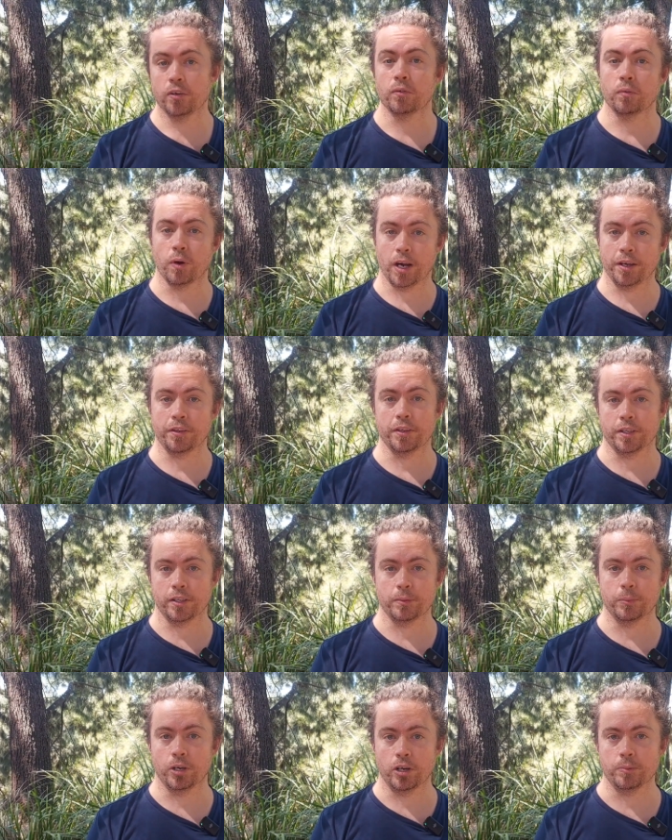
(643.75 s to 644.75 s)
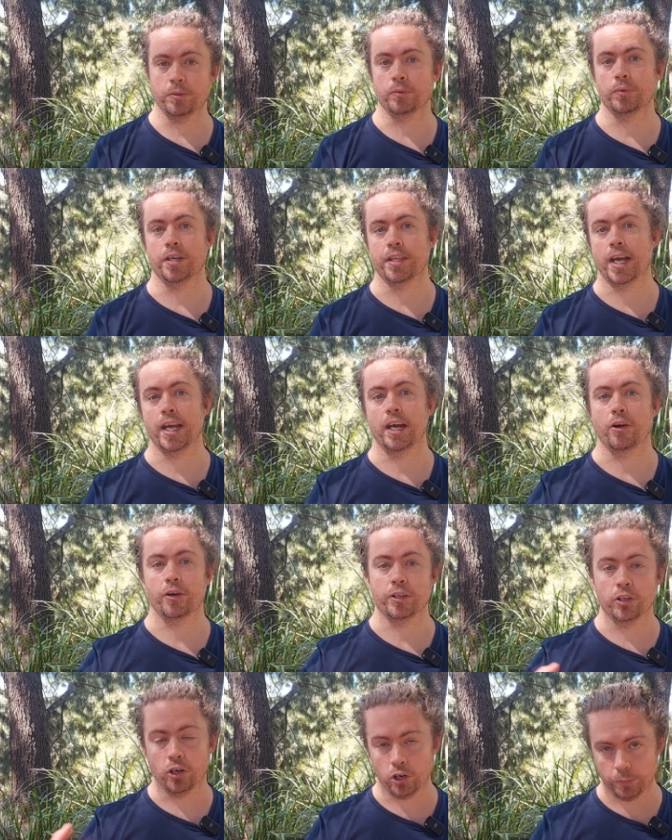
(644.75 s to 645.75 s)
rather than at the moment where they
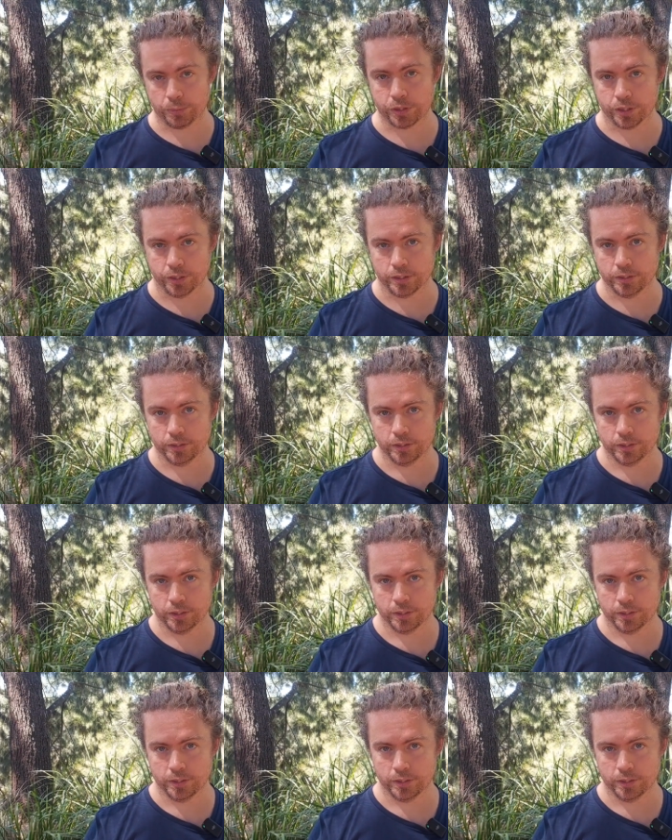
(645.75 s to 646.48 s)
are an option,